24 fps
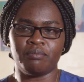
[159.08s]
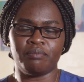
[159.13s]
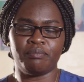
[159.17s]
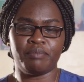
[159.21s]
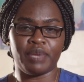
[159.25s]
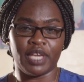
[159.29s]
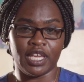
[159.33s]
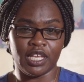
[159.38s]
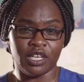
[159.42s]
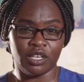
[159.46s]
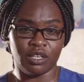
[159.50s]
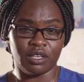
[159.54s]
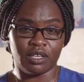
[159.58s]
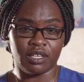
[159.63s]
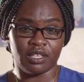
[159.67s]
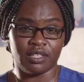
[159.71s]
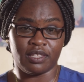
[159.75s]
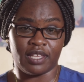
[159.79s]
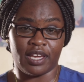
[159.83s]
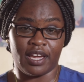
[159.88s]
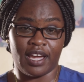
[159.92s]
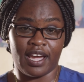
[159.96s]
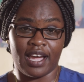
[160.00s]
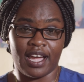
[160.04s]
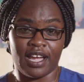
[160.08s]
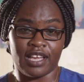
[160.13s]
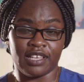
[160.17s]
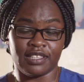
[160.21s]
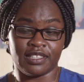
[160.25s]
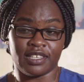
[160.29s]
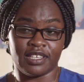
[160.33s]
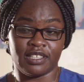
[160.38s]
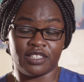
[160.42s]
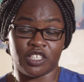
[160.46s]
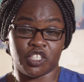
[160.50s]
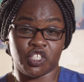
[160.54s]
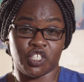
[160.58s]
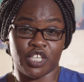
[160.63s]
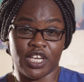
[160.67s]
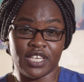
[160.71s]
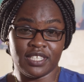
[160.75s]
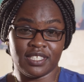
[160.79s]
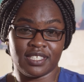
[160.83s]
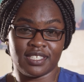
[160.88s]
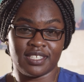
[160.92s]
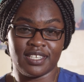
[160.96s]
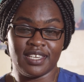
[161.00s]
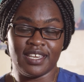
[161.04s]
pain in the heart, in the
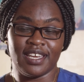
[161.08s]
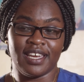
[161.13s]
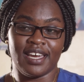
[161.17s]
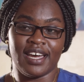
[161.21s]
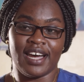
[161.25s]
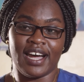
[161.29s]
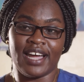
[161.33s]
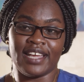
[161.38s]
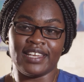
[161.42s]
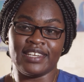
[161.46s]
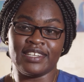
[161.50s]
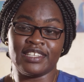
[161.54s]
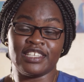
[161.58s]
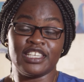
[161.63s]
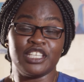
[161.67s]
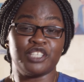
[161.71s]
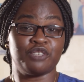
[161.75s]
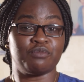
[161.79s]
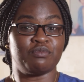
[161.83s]
chest, and